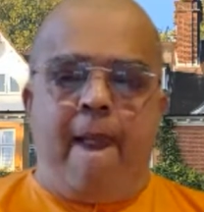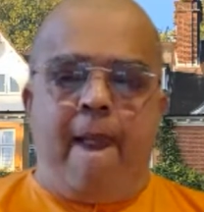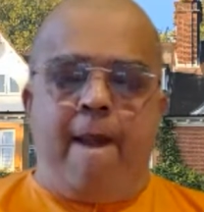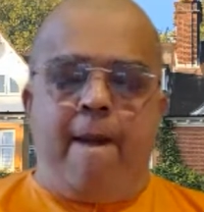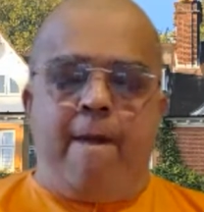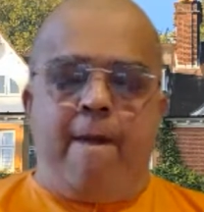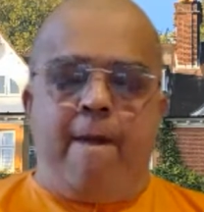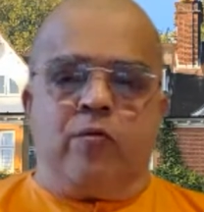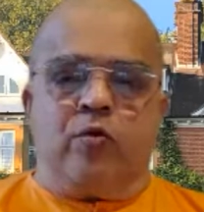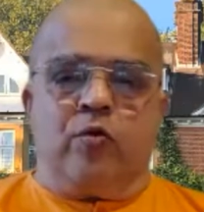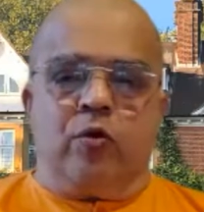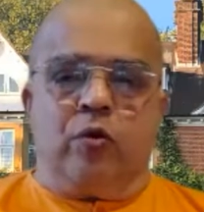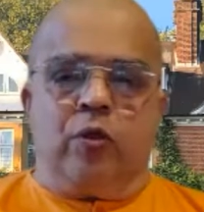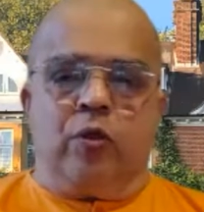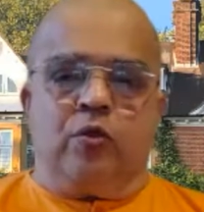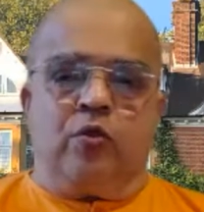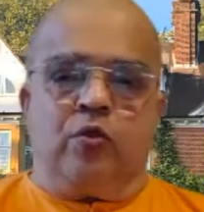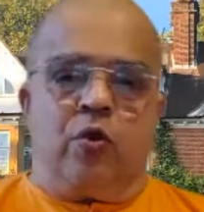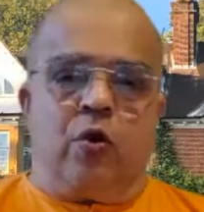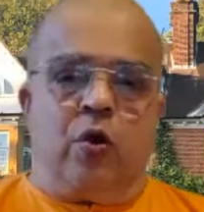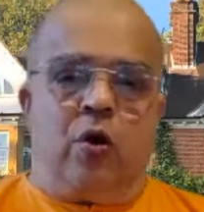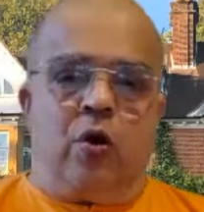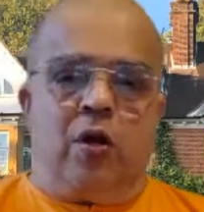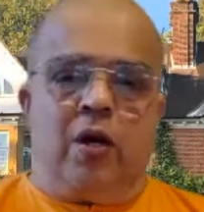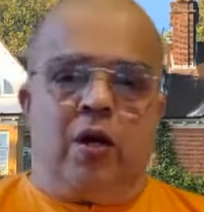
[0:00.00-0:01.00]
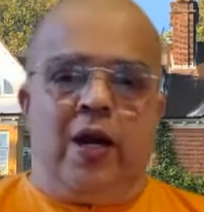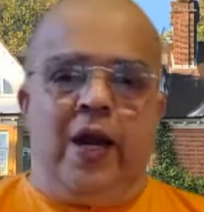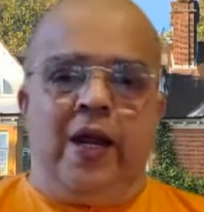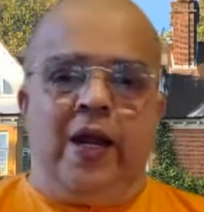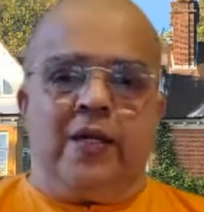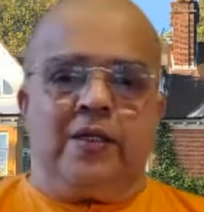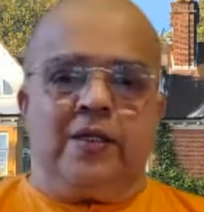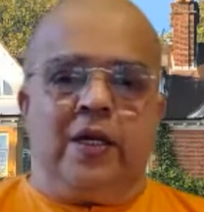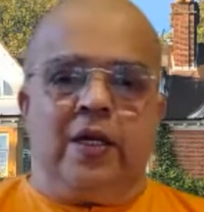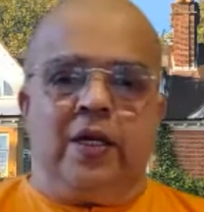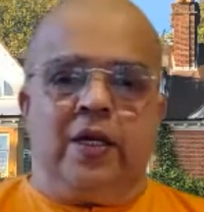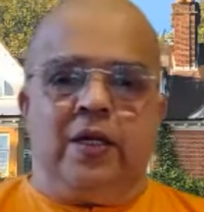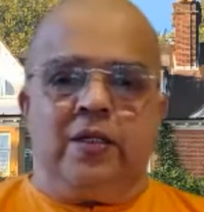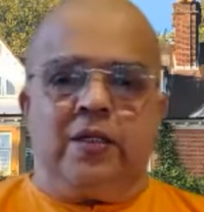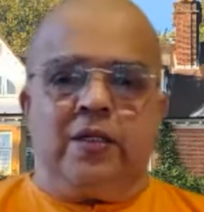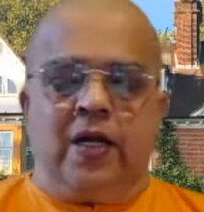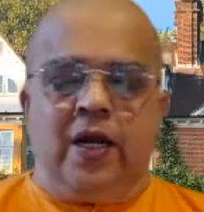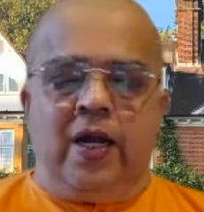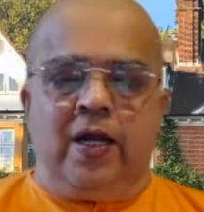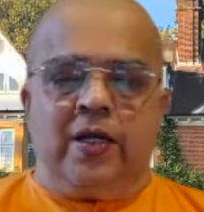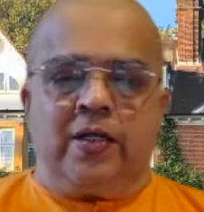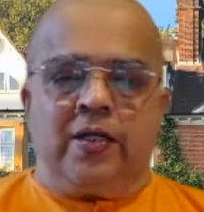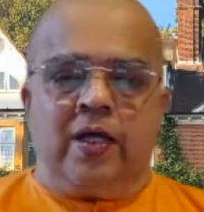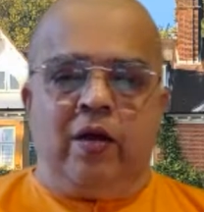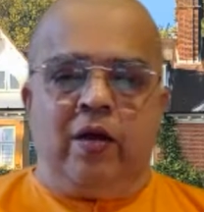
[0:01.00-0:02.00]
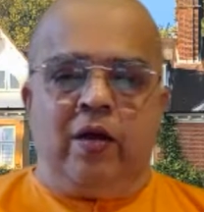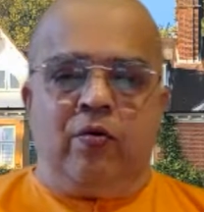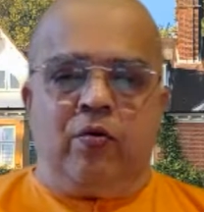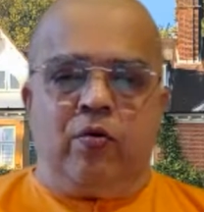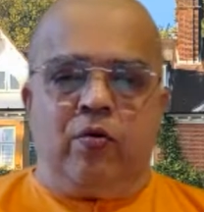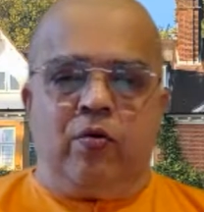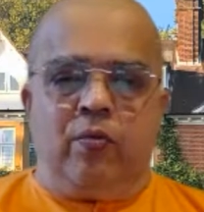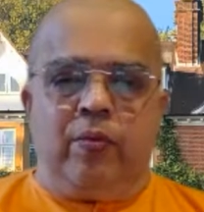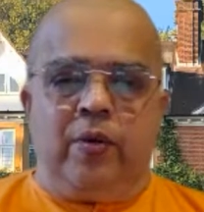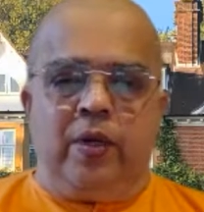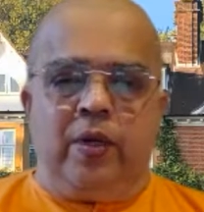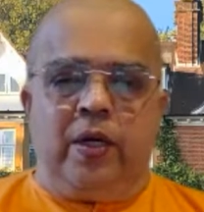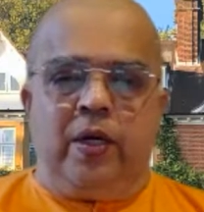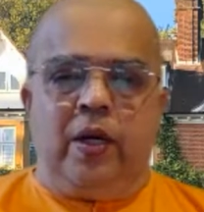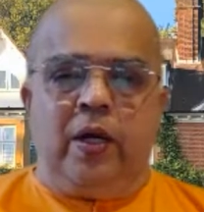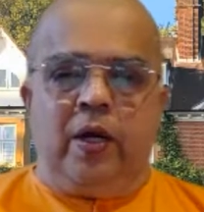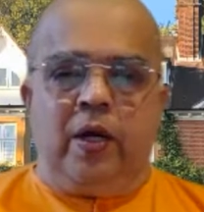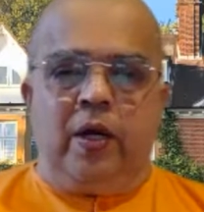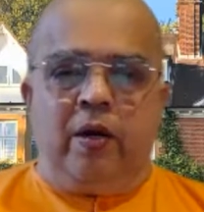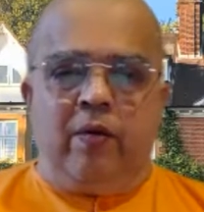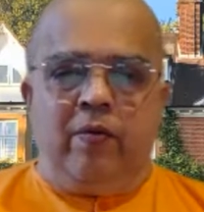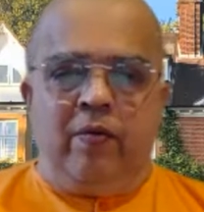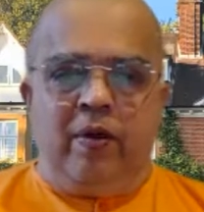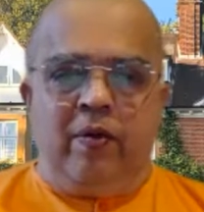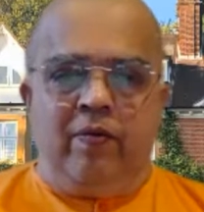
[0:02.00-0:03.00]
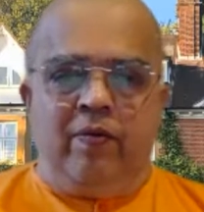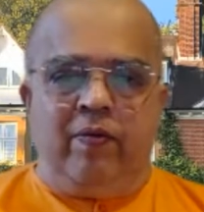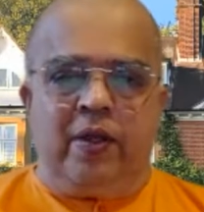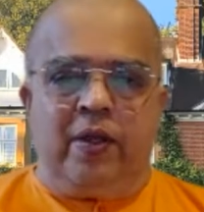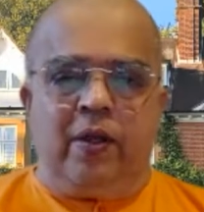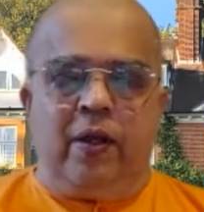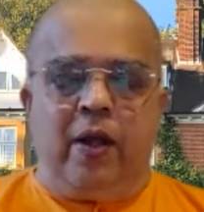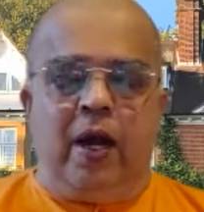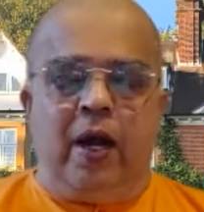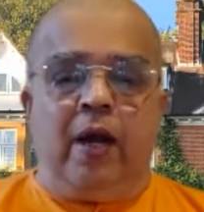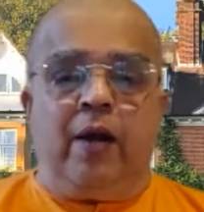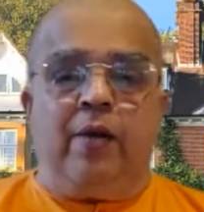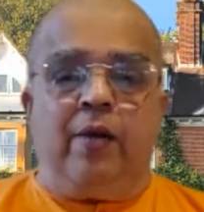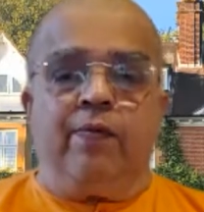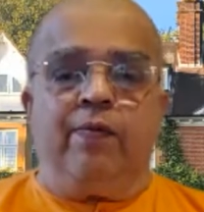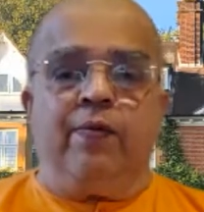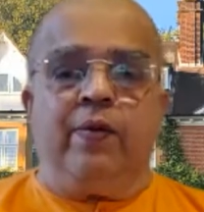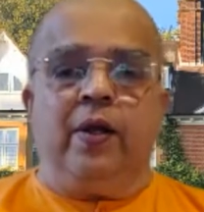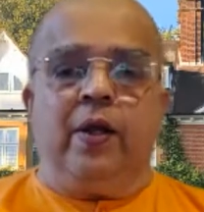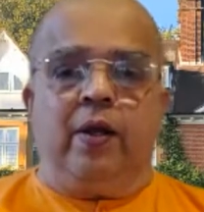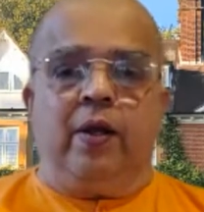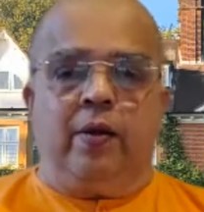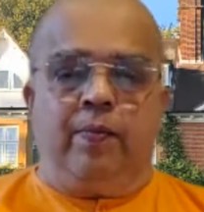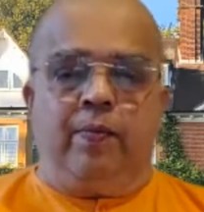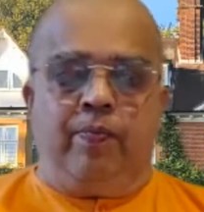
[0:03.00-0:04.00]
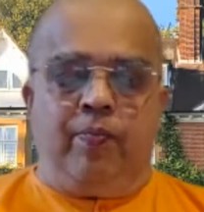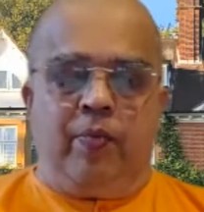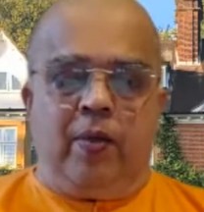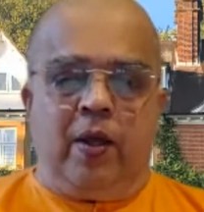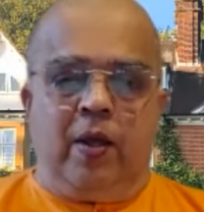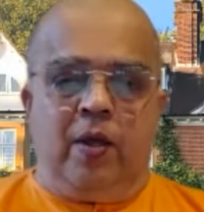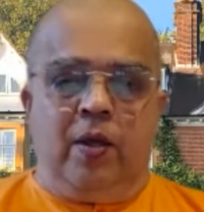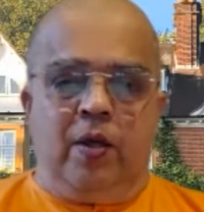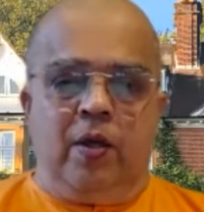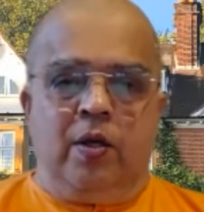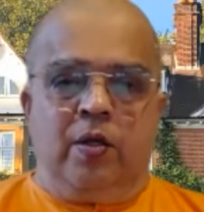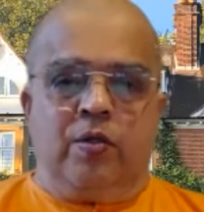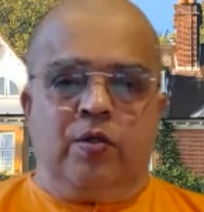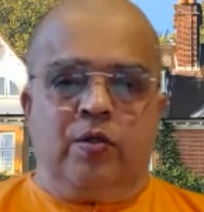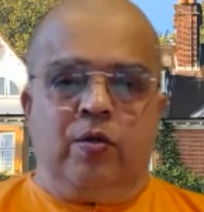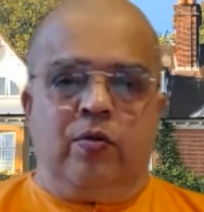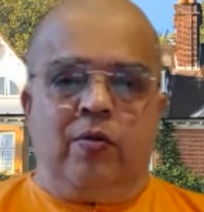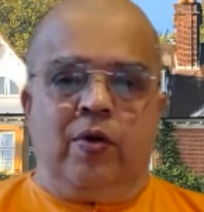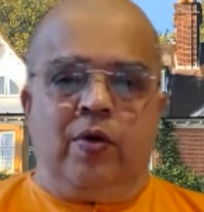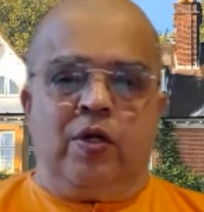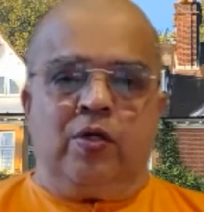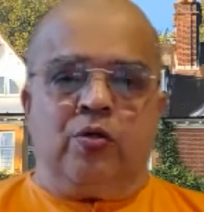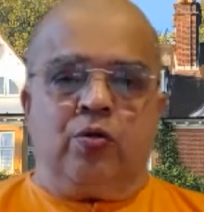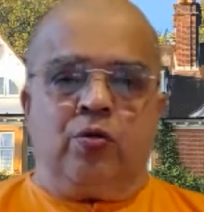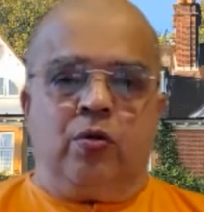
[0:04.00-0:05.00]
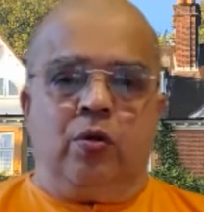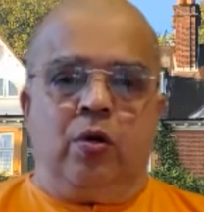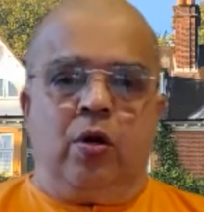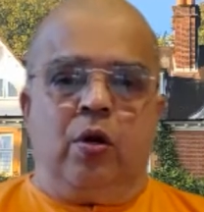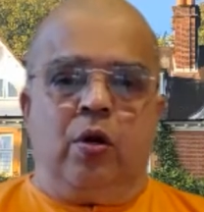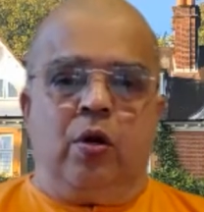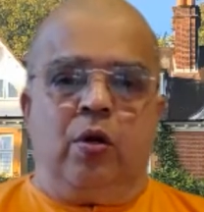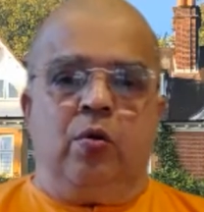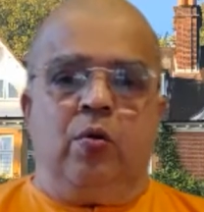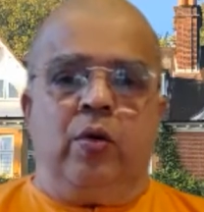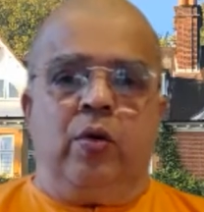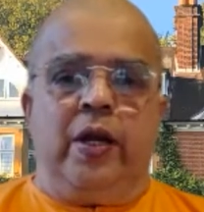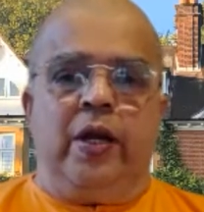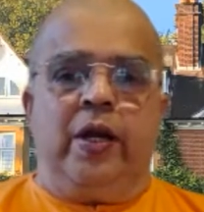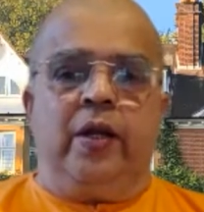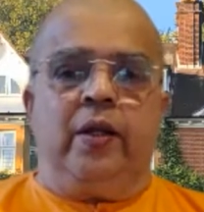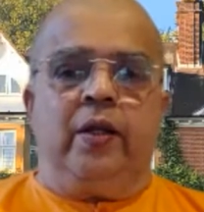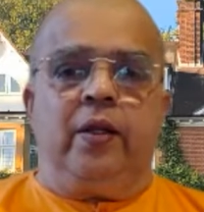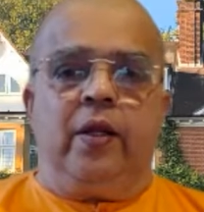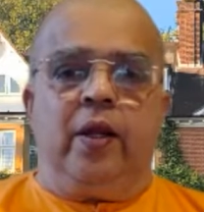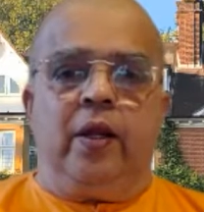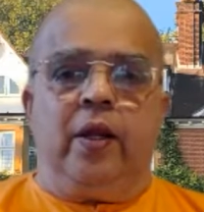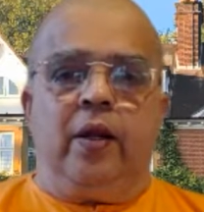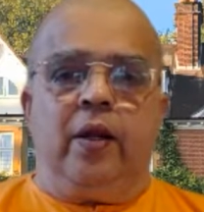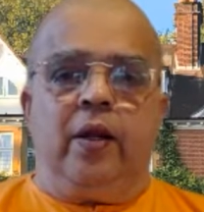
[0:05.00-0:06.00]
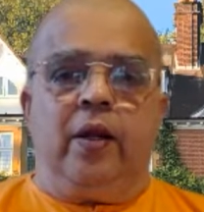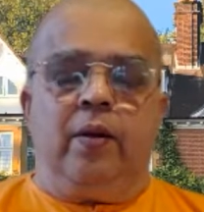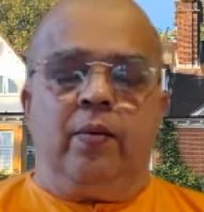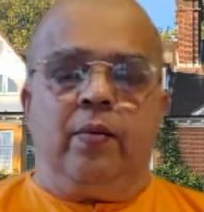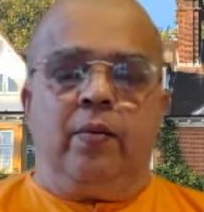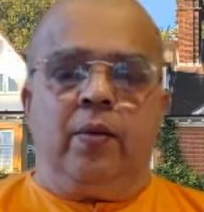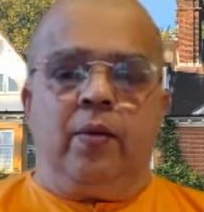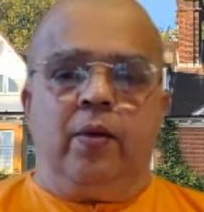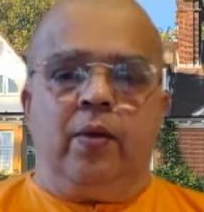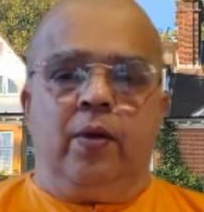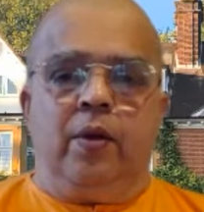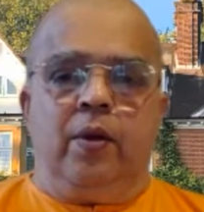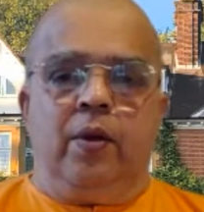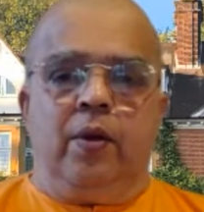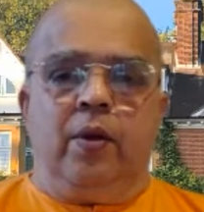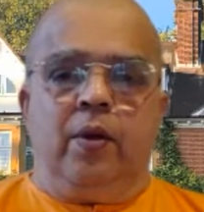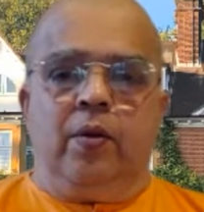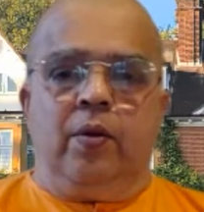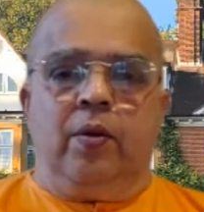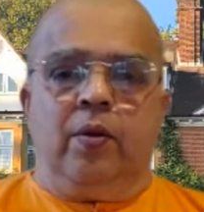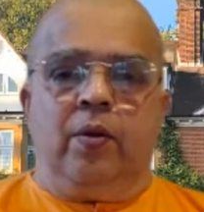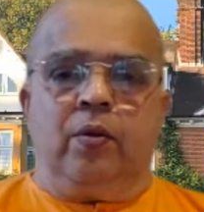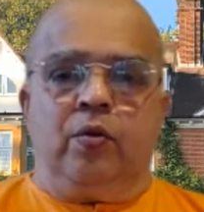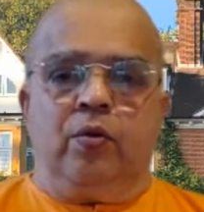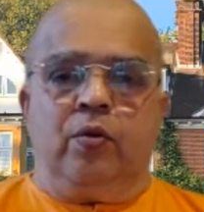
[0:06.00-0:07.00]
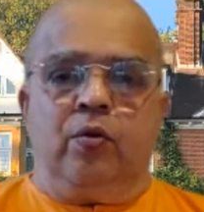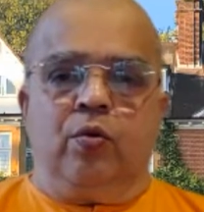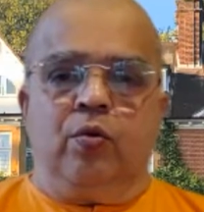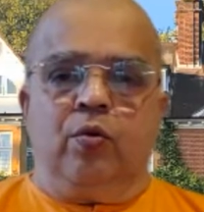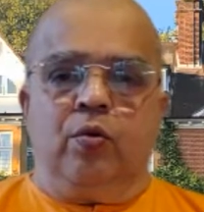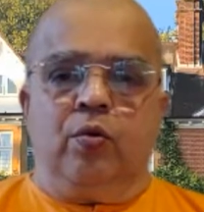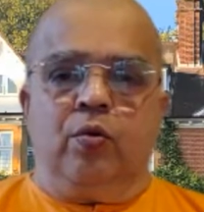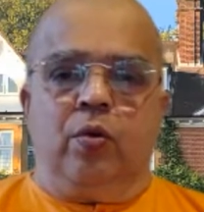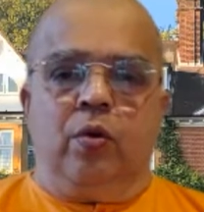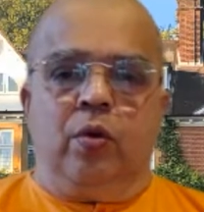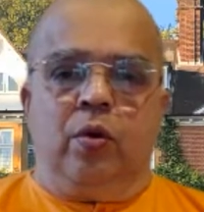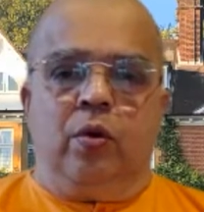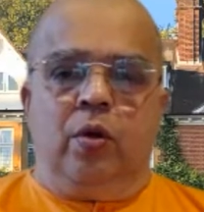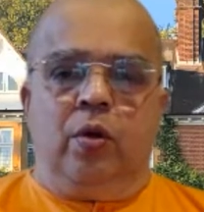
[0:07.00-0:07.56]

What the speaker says: So the strong likes and dislikes have to be done away with, and fear. So one should not do anything through,